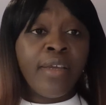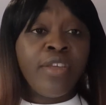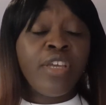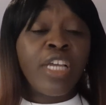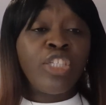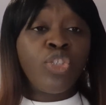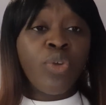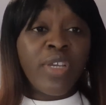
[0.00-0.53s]

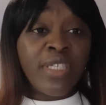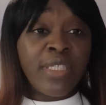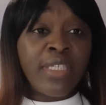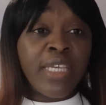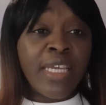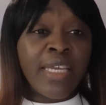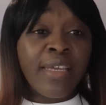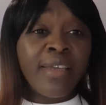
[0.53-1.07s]
your
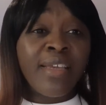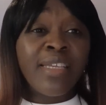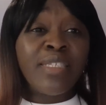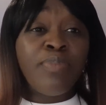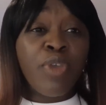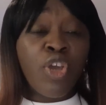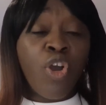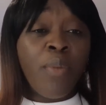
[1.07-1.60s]
joystick is
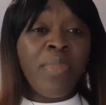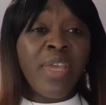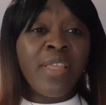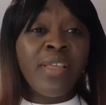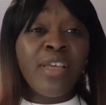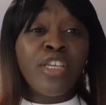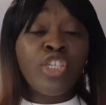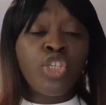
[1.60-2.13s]

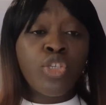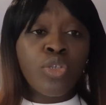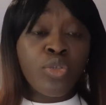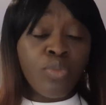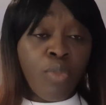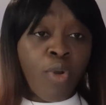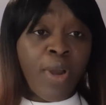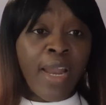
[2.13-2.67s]
becoming
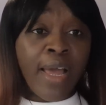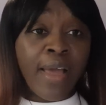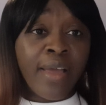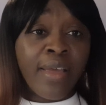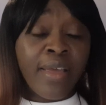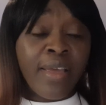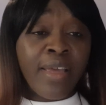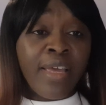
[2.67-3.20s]
smaller.
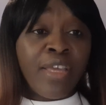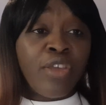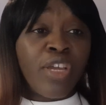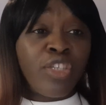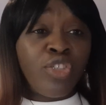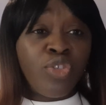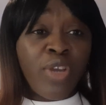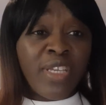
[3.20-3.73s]

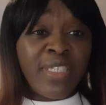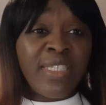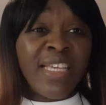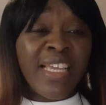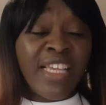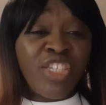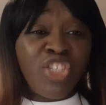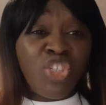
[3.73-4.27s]
Your
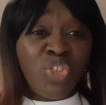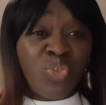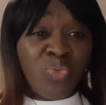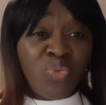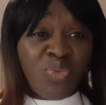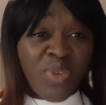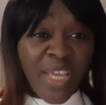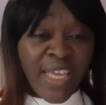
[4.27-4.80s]
joystick is
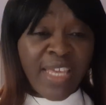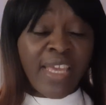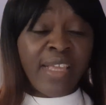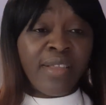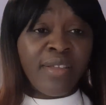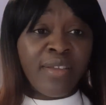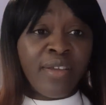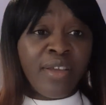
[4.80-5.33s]

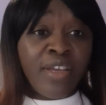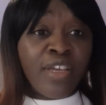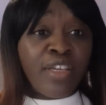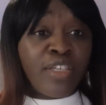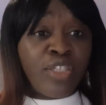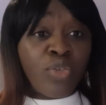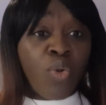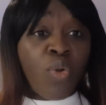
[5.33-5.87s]
shrinking.
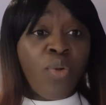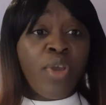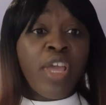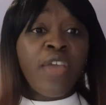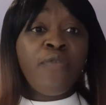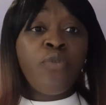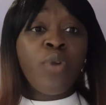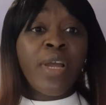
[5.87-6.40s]
So
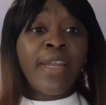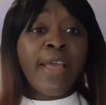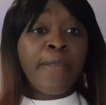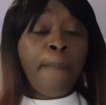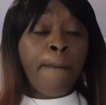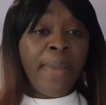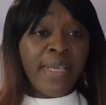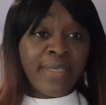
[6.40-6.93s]
if you are
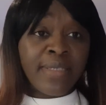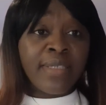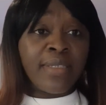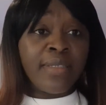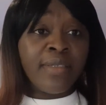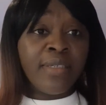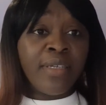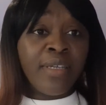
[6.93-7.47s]
that
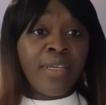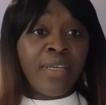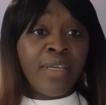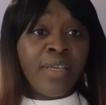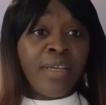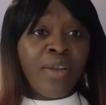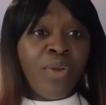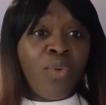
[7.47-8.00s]
person
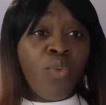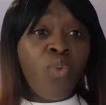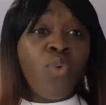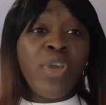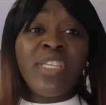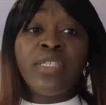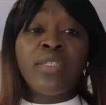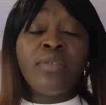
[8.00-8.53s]

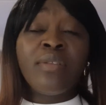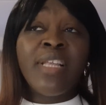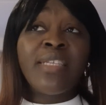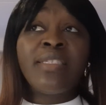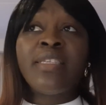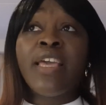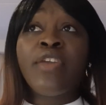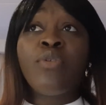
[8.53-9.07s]
who is,
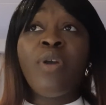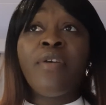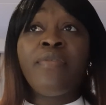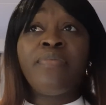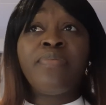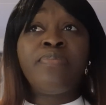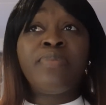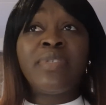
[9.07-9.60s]
let's say you are
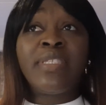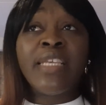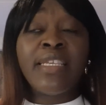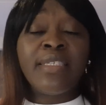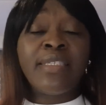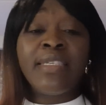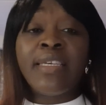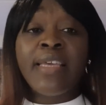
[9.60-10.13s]

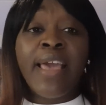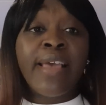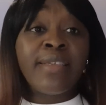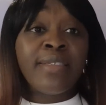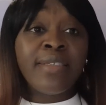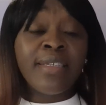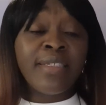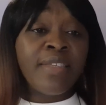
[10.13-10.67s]
60 years,
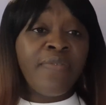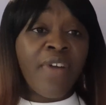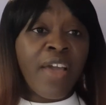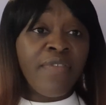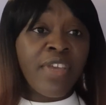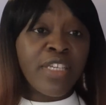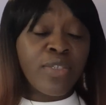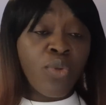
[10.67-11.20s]

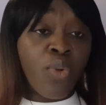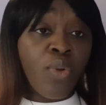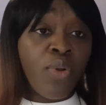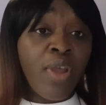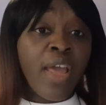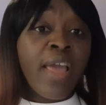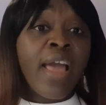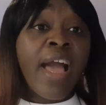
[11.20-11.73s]
65 years
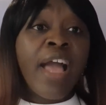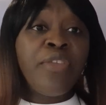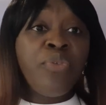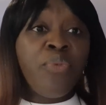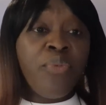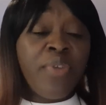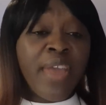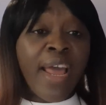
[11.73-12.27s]
old, and
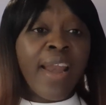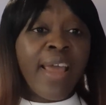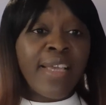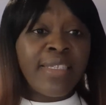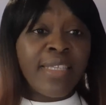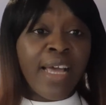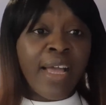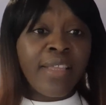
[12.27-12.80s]
you
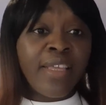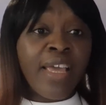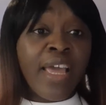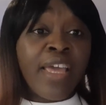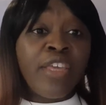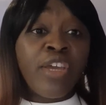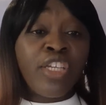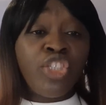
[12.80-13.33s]
realize that your